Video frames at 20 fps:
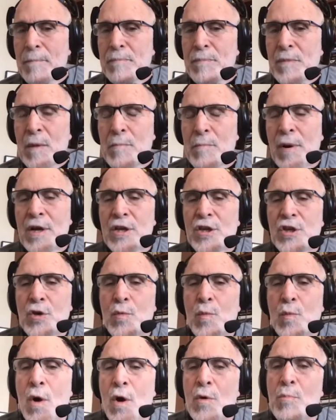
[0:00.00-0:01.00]
but you
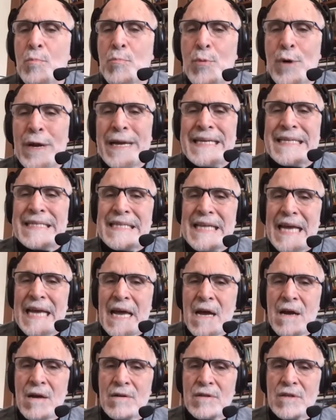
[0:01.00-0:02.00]
won't break
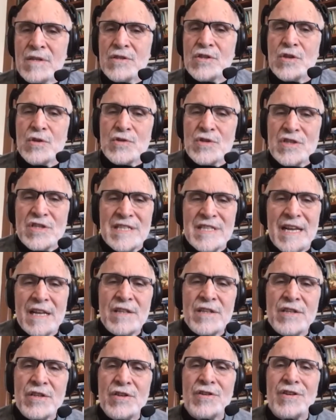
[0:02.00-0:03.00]
down. So
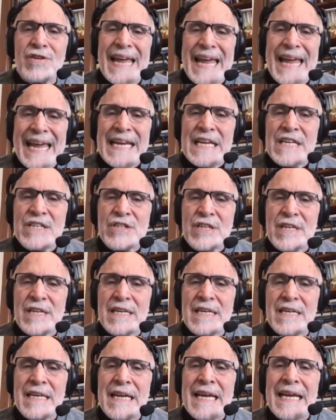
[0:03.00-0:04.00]
cellular
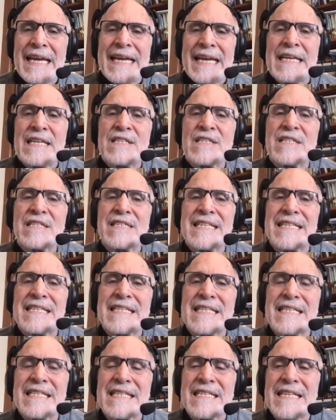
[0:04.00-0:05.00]
aging is
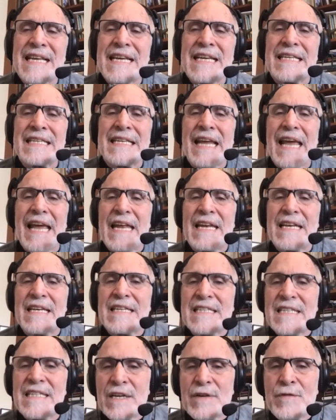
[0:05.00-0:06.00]
distinct
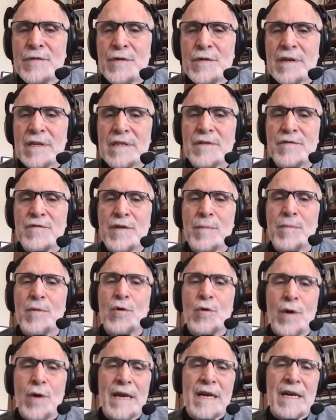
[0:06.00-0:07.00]
and different from
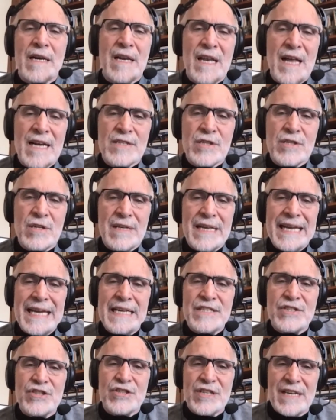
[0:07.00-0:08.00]
chronological
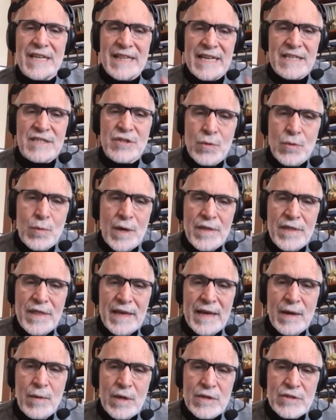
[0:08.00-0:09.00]
aging. And that's the one
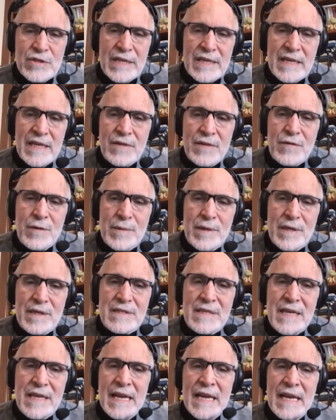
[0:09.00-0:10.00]
thing I want you to get from
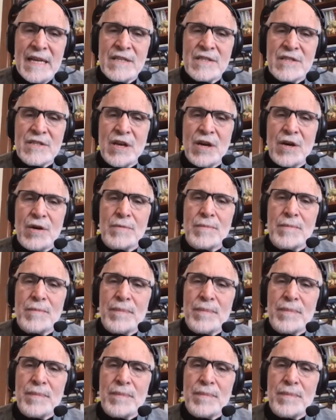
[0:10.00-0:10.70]
this. So